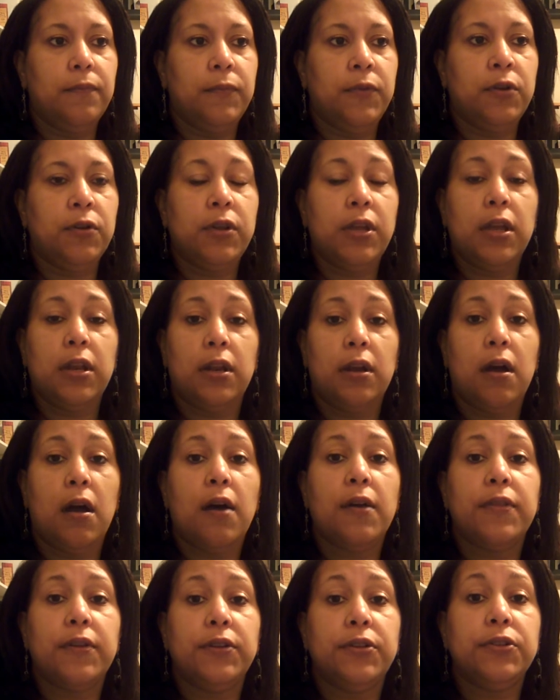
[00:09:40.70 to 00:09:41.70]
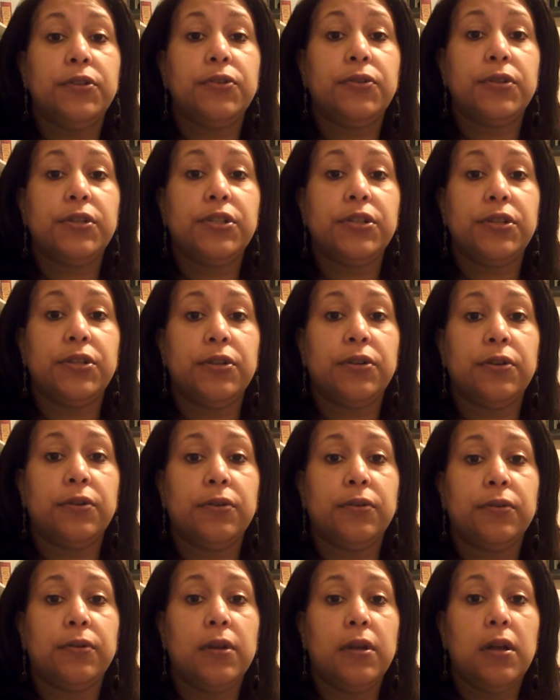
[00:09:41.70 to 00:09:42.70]
you're getting all the
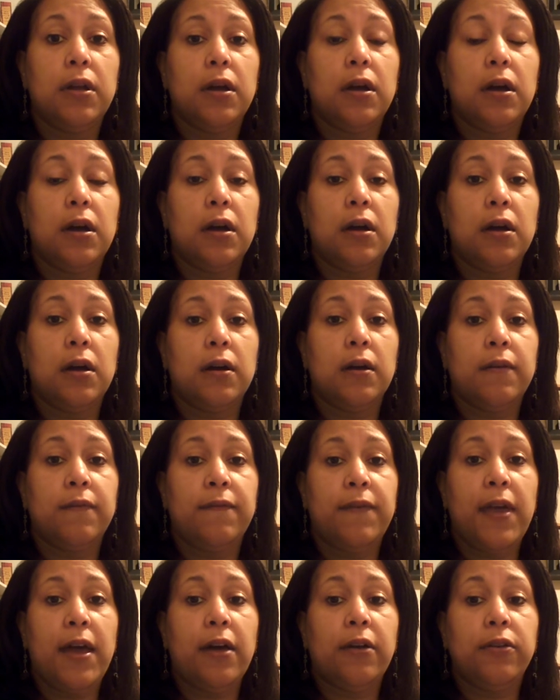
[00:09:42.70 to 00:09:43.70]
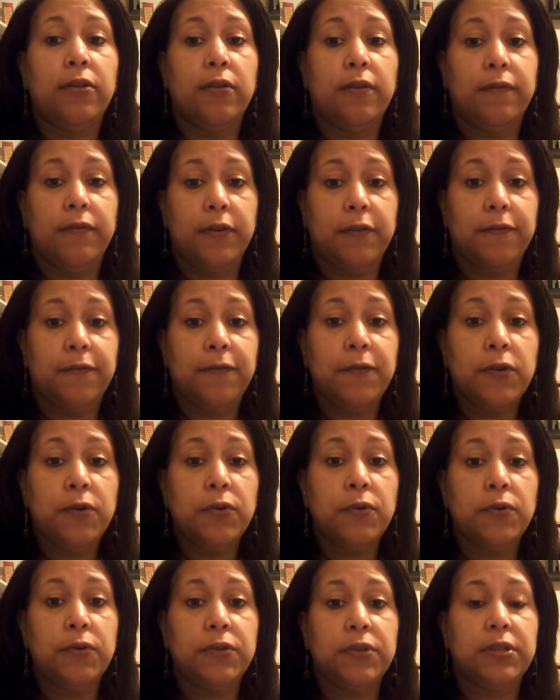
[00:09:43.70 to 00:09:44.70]
nutritional value of your
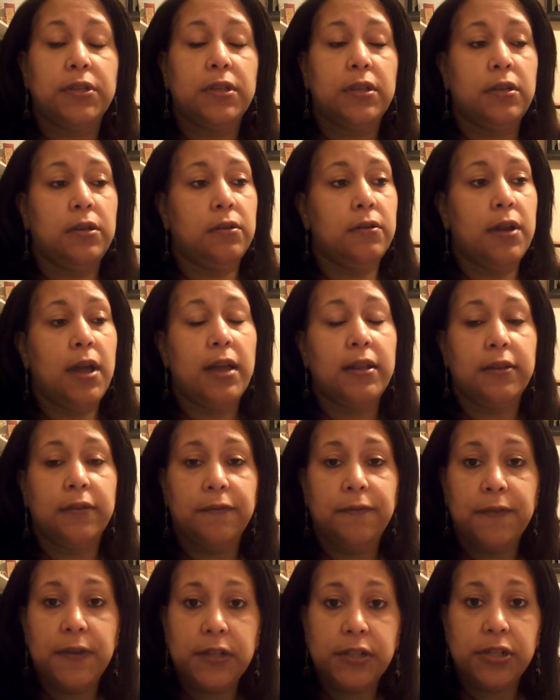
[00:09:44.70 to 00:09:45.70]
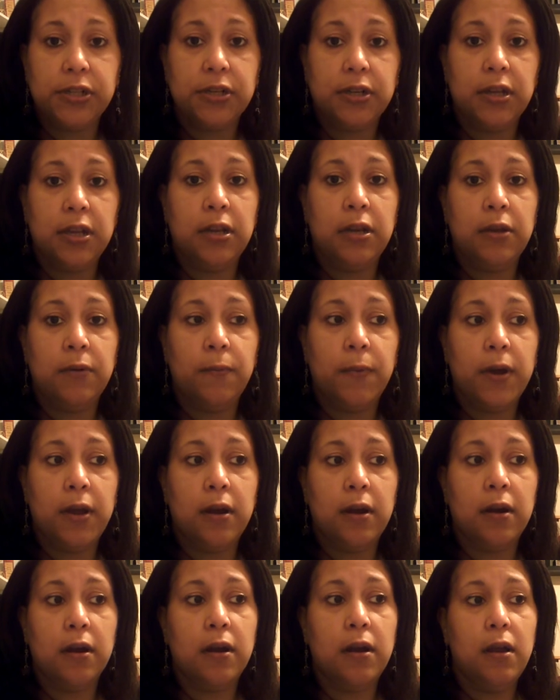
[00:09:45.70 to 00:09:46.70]
foods. You're not deficient
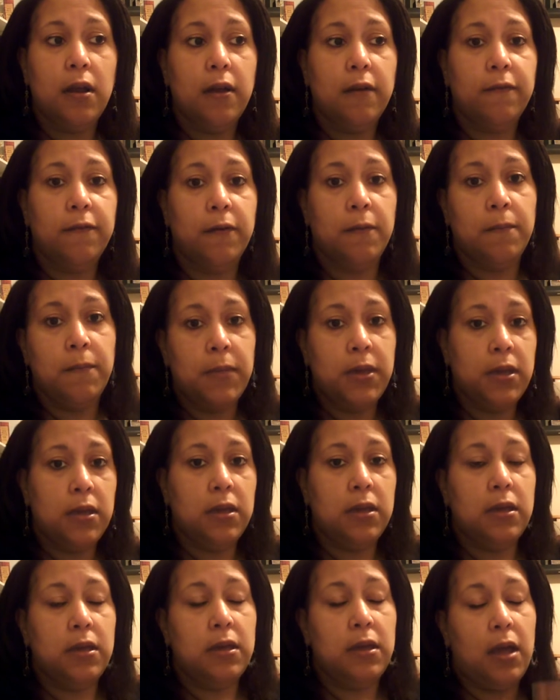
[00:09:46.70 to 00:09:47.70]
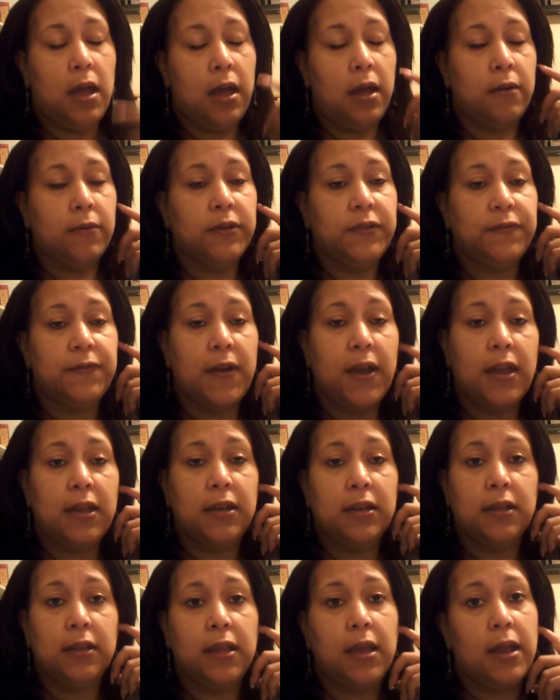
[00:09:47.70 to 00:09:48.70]
anywhere. For me, I was
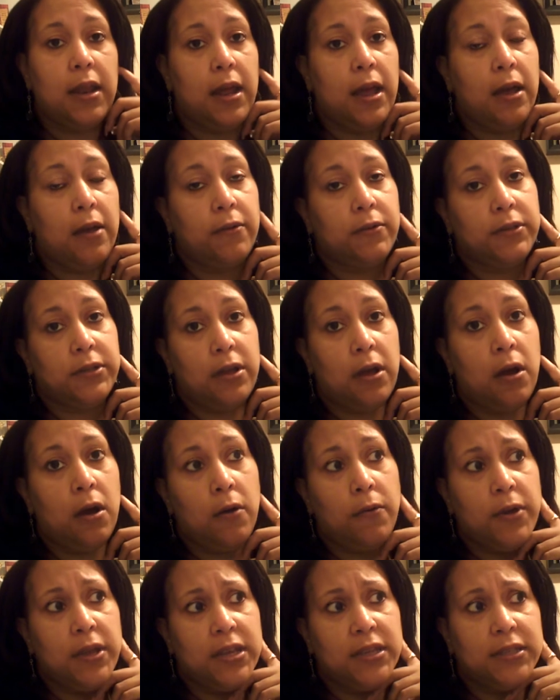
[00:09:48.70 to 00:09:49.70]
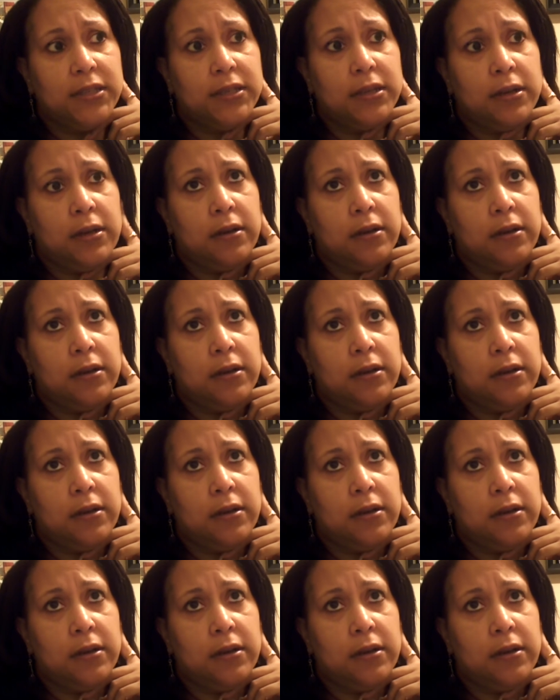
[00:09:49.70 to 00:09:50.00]
finding that I was always